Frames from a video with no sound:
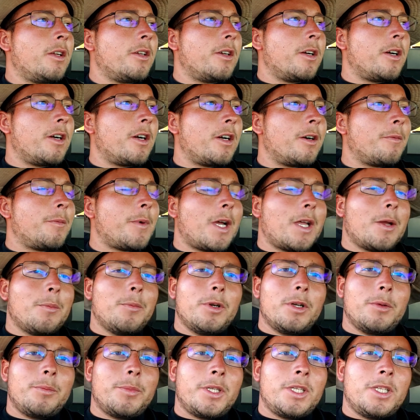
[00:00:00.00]
Um, I am
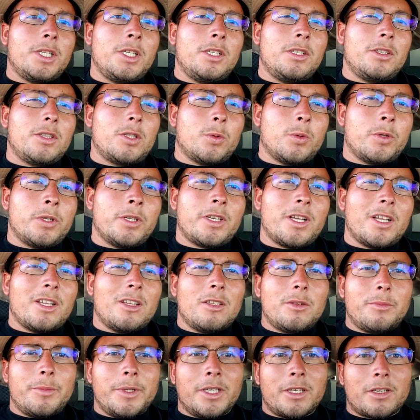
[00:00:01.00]
going to be doing a
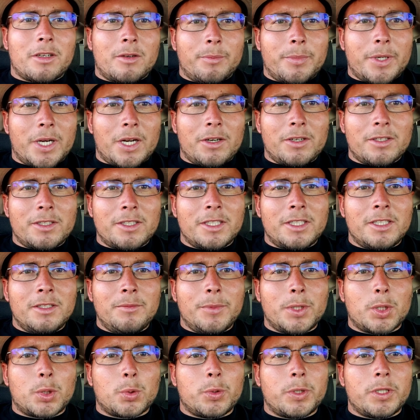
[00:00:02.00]
little bit of comparison
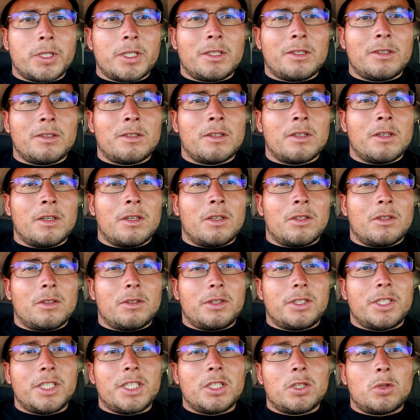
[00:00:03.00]
between
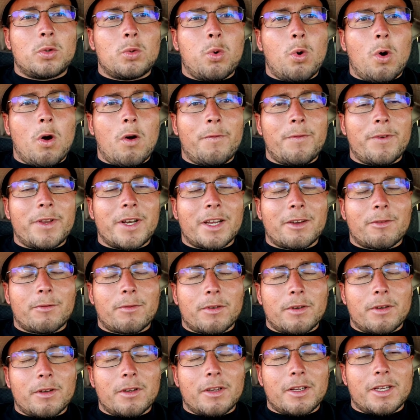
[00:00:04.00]
the 12 and a,
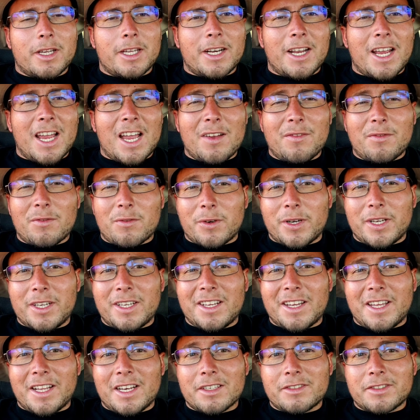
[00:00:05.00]
and a half grain
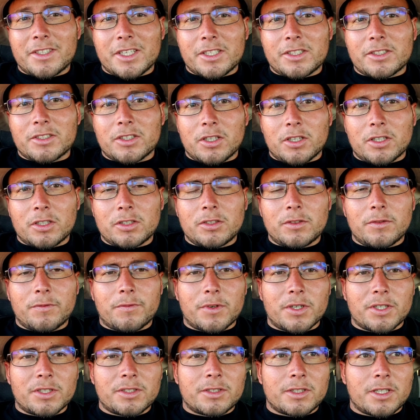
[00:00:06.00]
NSA slugs
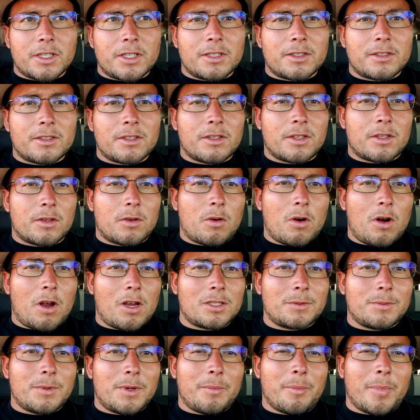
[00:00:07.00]
versus
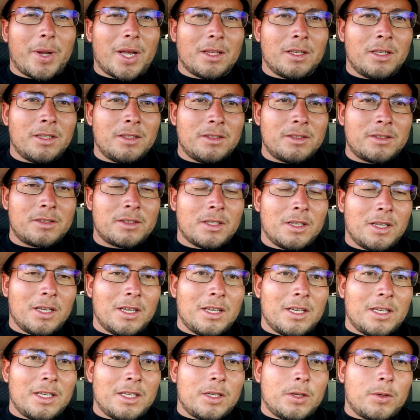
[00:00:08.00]
Crosman pellets.
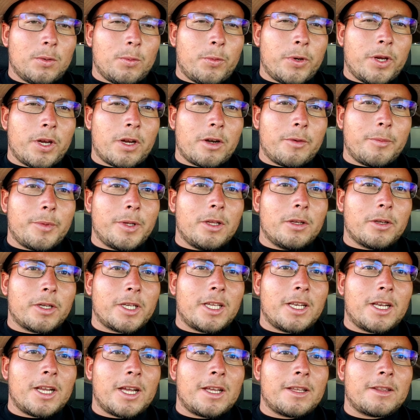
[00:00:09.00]
We are going to be
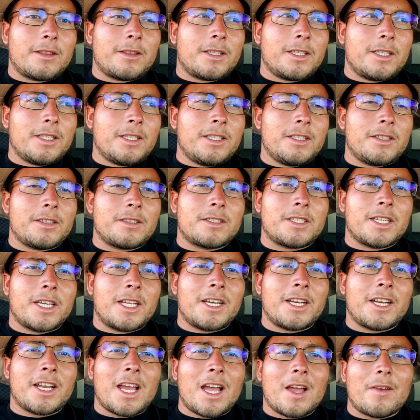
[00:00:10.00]
looking at the
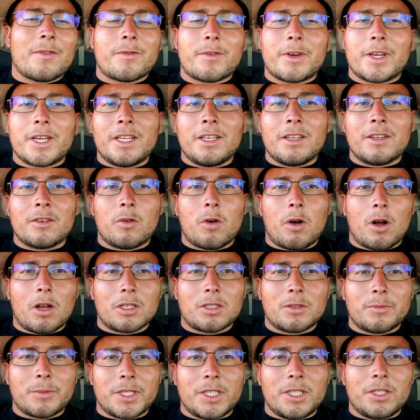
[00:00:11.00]
10 and a half grain
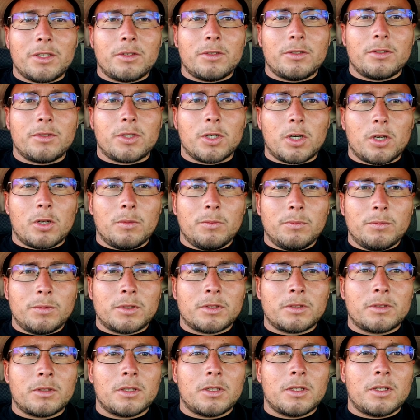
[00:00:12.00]
Crosman
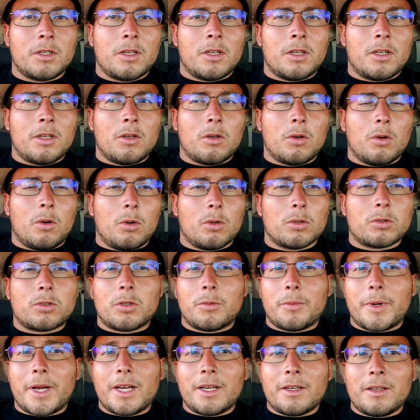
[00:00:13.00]
domes
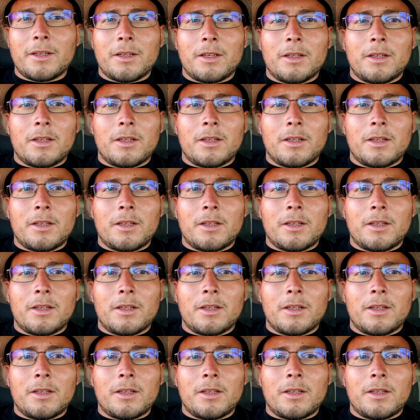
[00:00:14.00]
Ultramag.